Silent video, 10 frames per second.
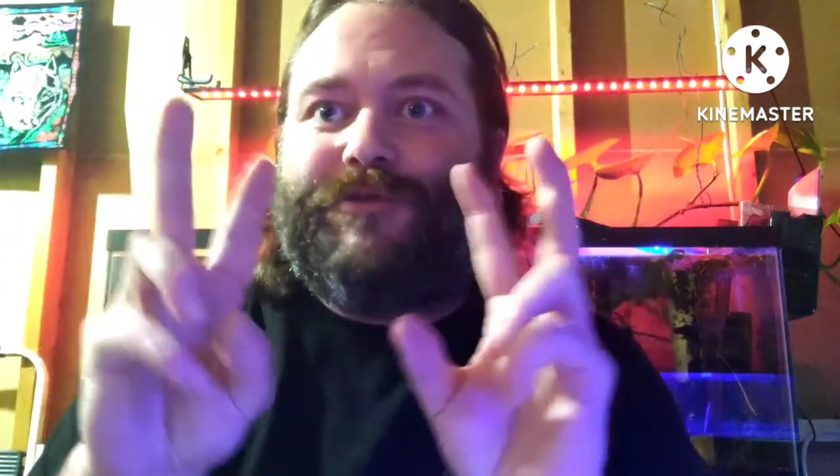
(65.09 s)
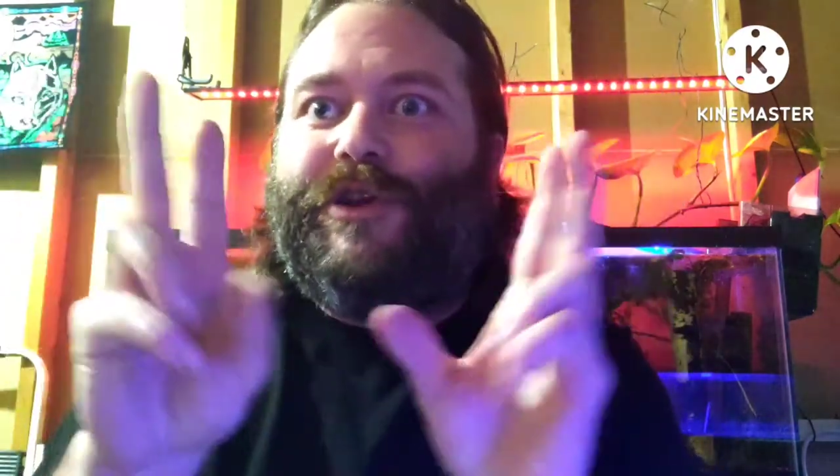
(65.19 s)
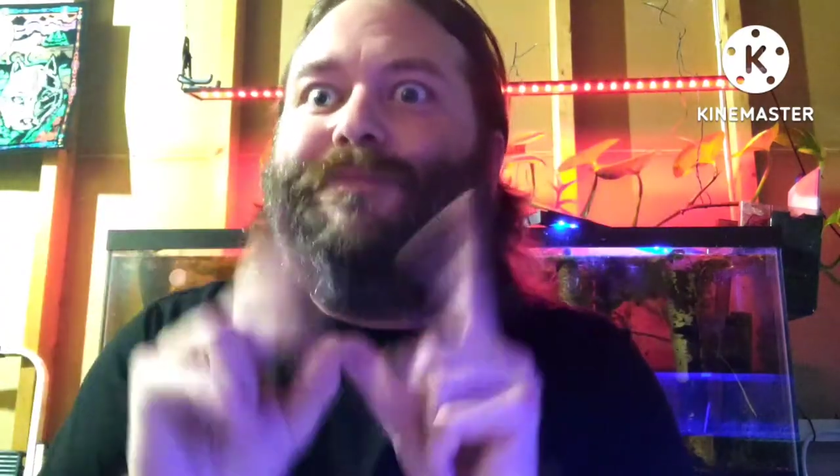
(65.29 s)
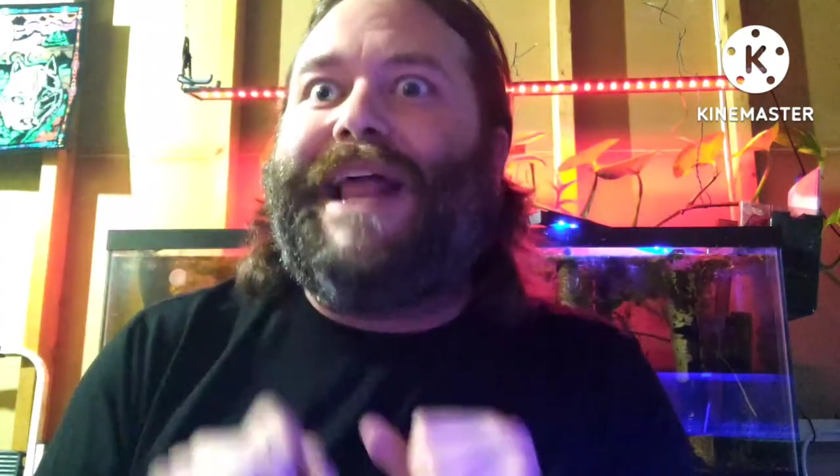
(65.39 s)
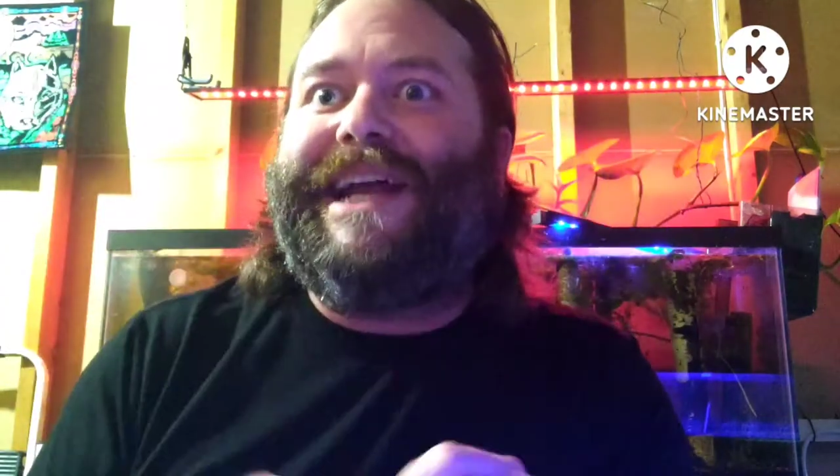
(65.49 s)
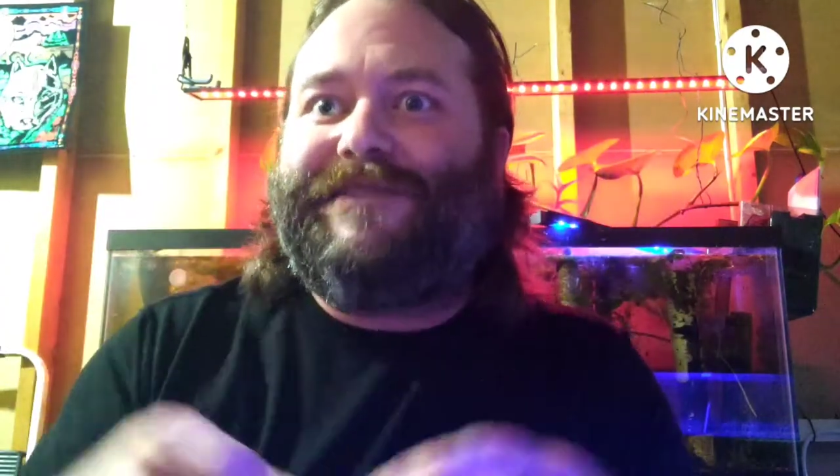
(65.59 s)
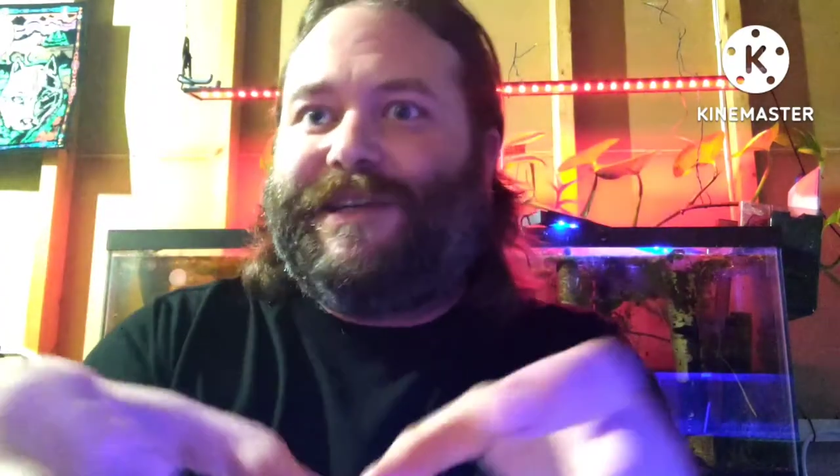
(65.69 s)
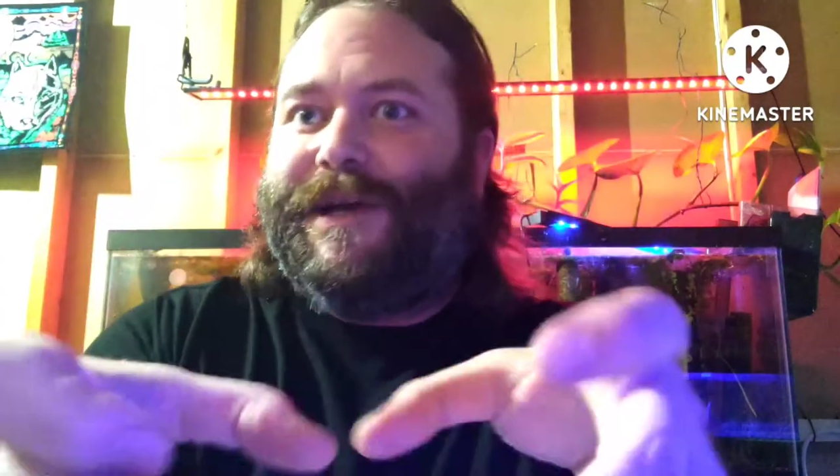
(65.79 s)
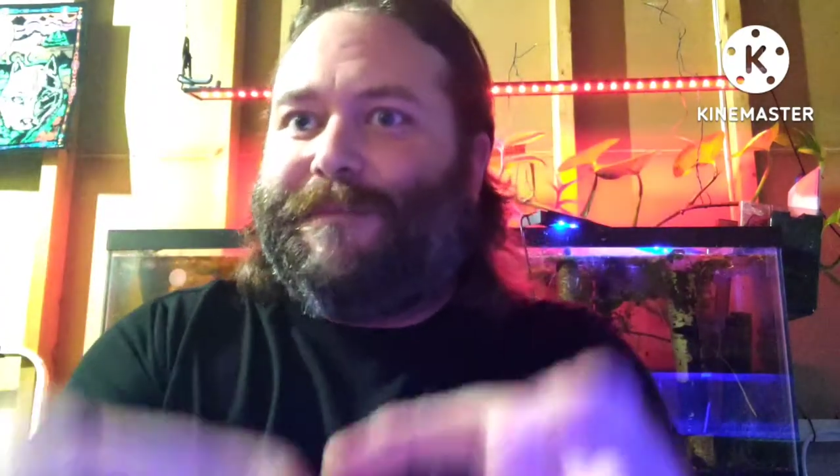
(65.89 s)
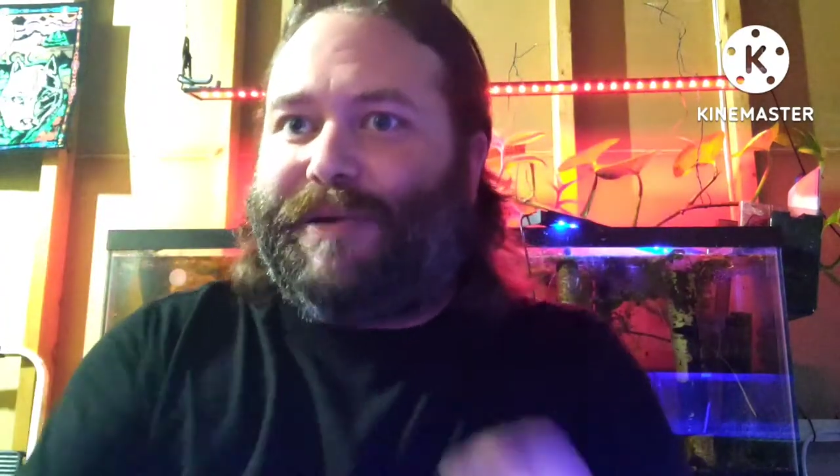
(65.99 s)
two
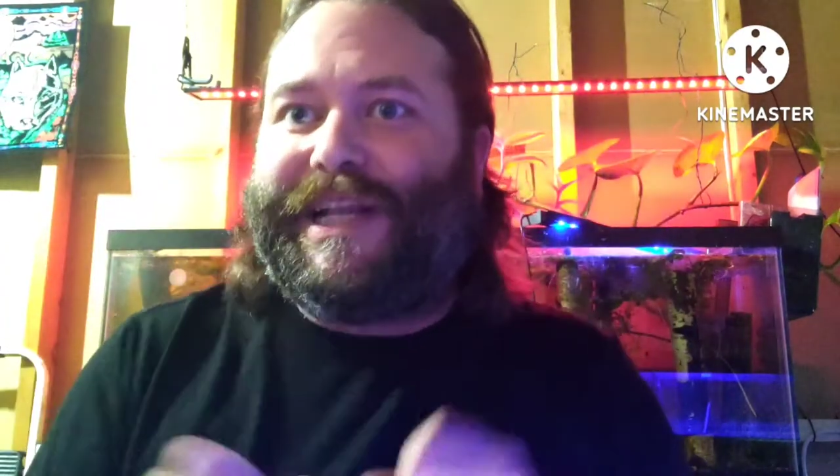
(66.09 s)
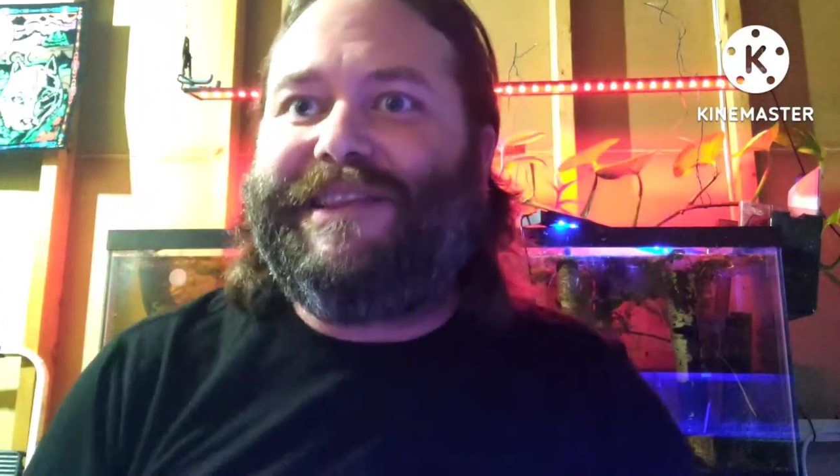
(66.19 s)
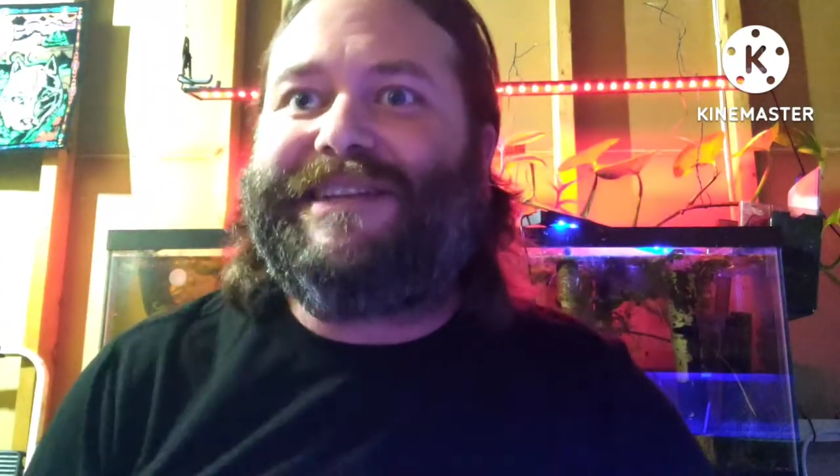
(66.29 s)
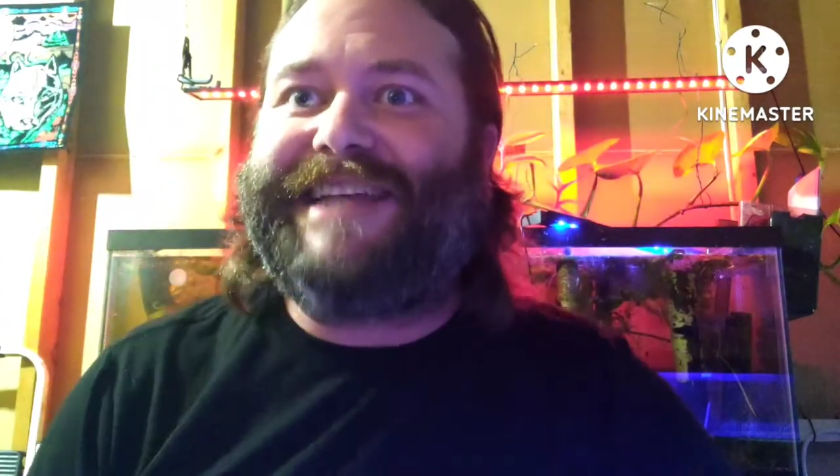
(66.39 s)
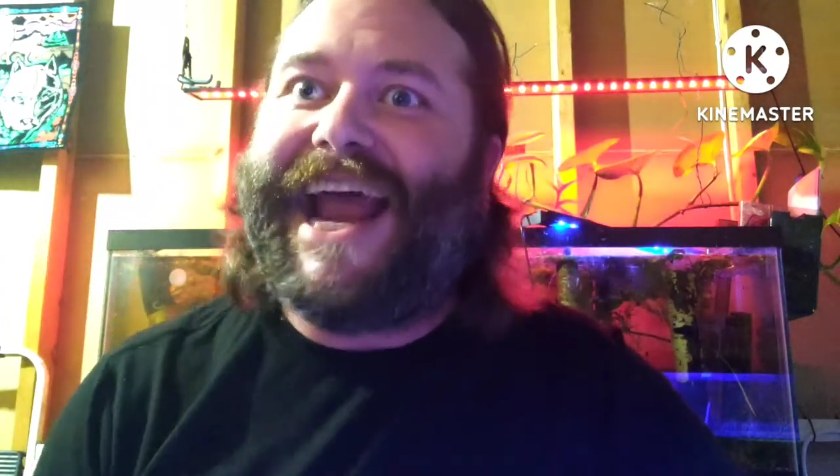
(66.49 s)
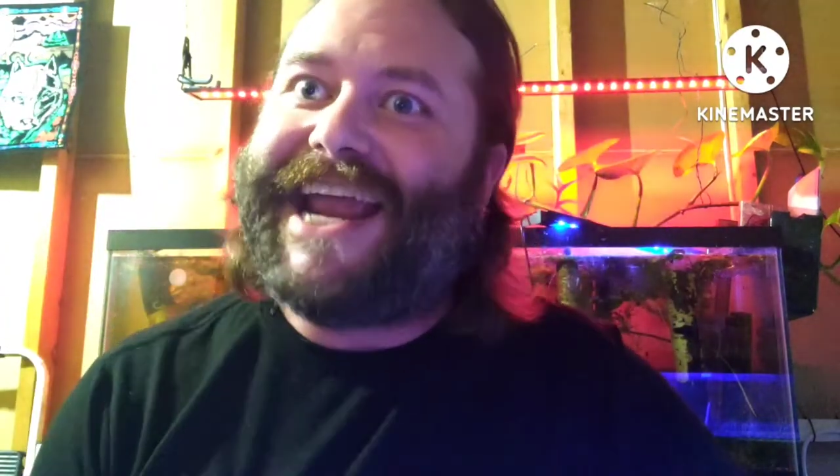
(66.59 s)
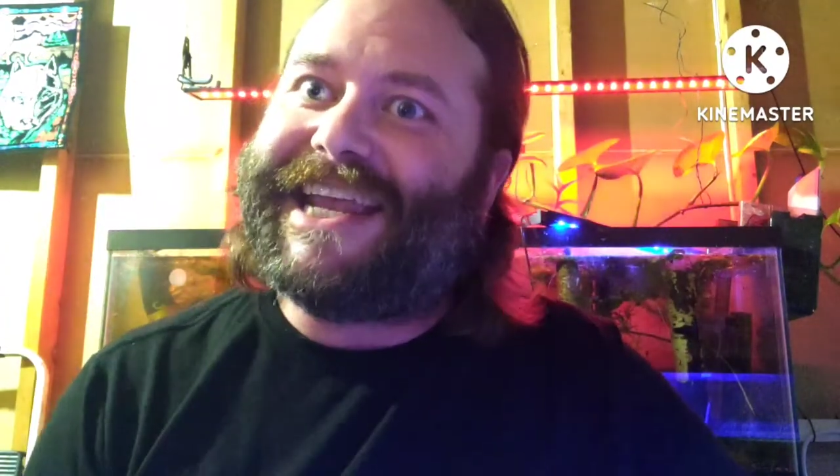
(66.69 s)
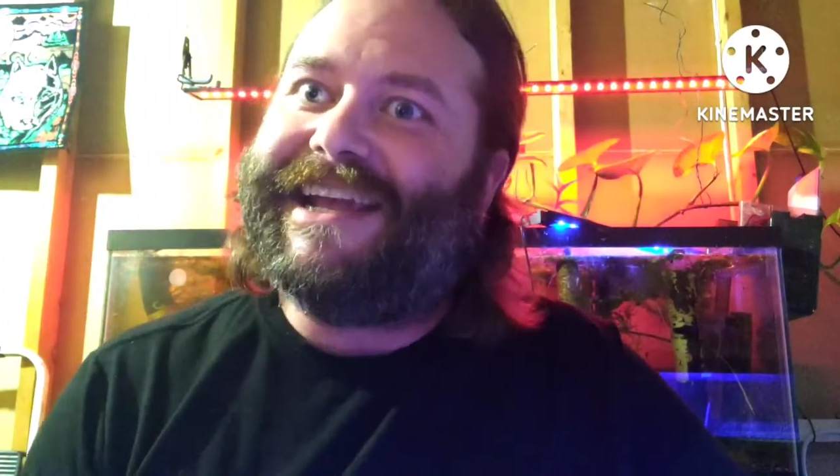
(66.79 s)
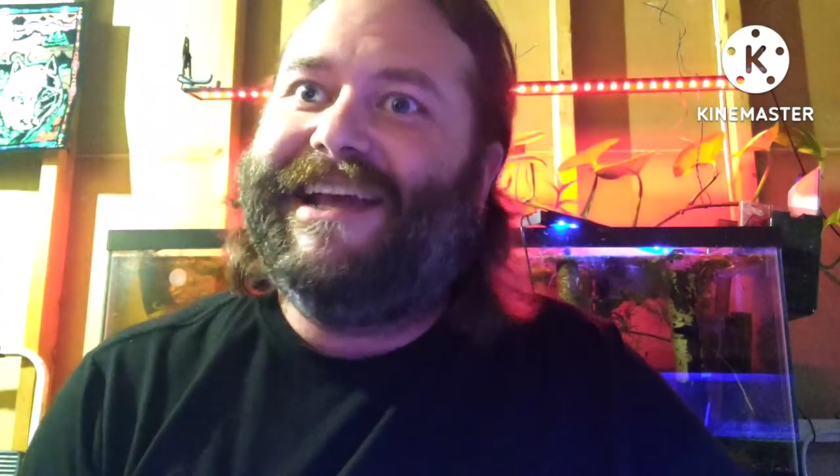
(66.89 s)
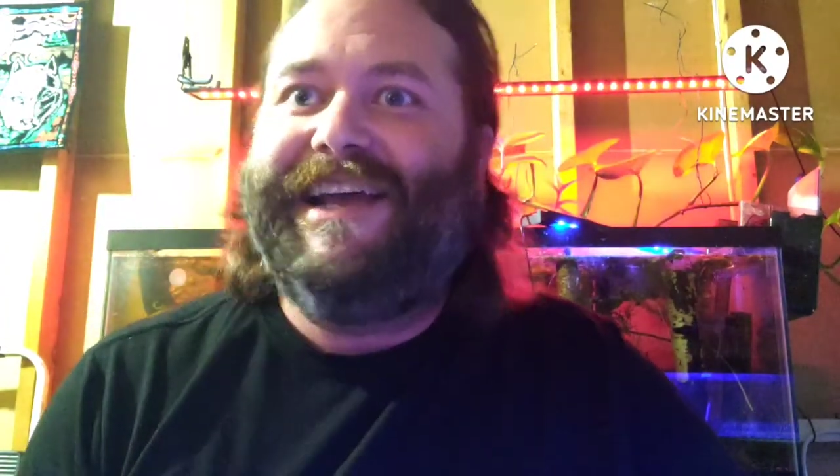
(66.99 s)
plants, put it in the tank,